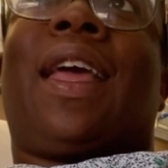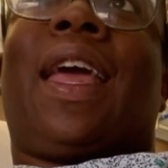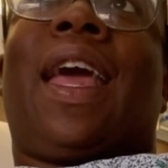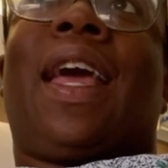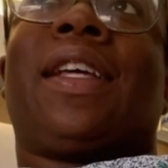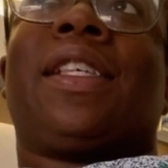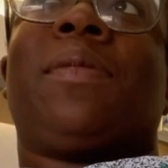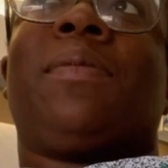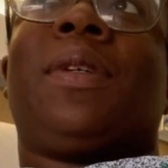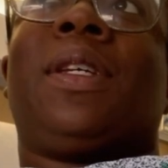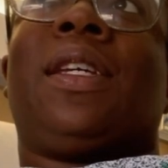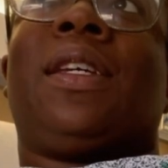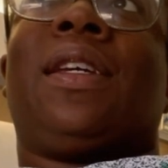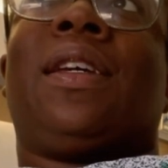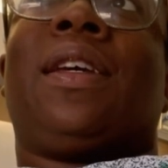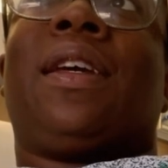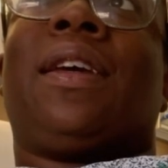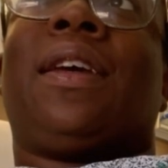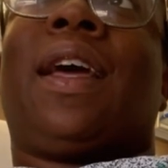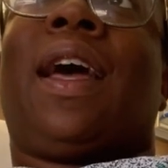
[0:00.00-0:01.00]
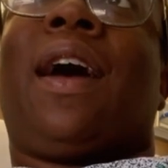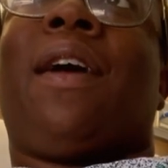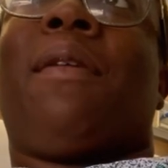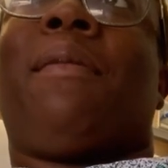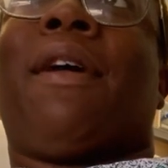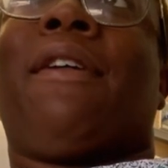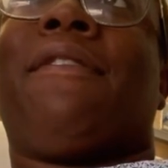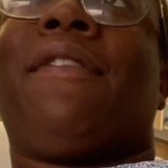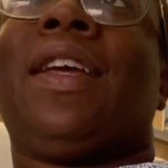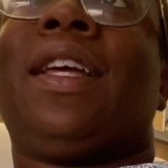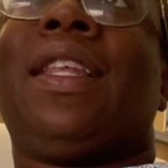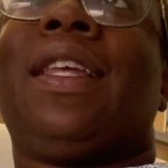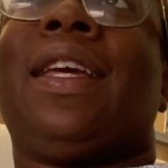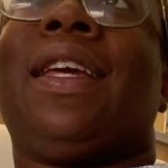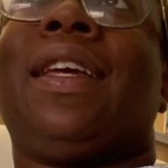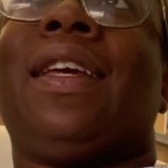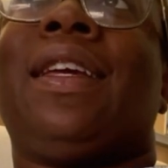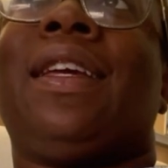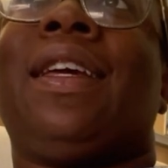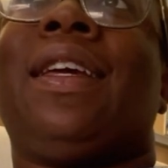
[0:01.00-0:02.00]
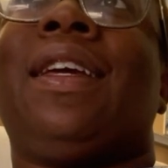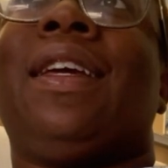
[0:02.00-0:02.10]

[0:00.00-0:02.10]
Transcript: they asked me, how am I feeling?